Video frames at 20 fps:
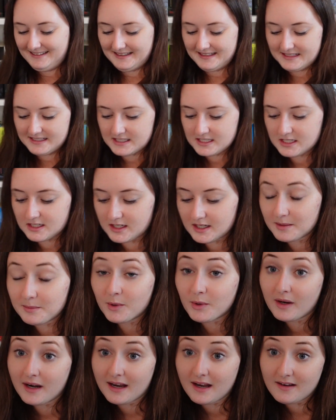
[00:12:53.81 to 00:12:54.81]
Let's turn them
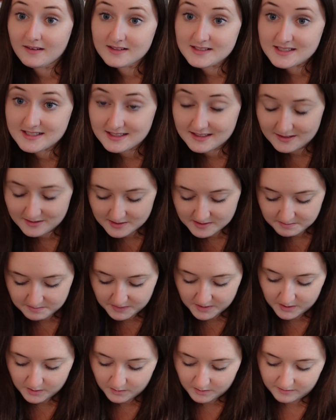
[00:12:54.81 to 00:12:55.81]
around, see those
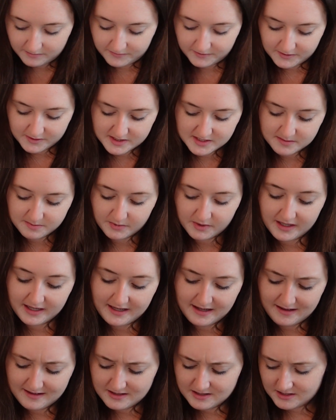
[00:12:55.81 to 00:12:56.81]
beautiful sprayed
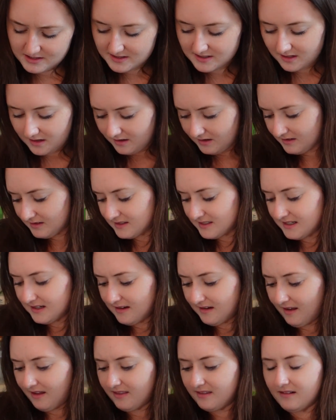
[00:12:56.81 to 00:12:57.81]
edges all
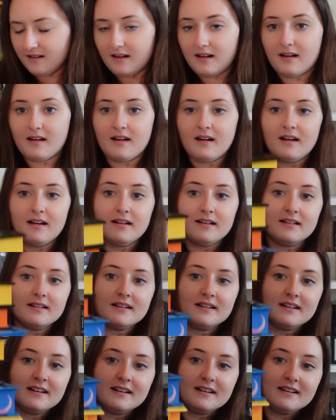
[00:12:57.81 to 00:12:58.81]
together.
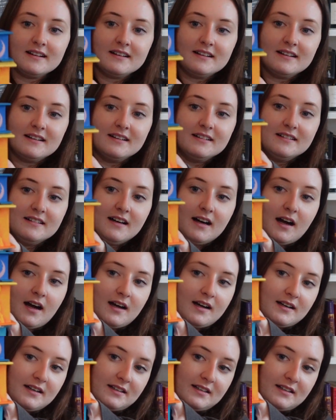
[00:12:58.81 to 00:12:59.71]
Ugh.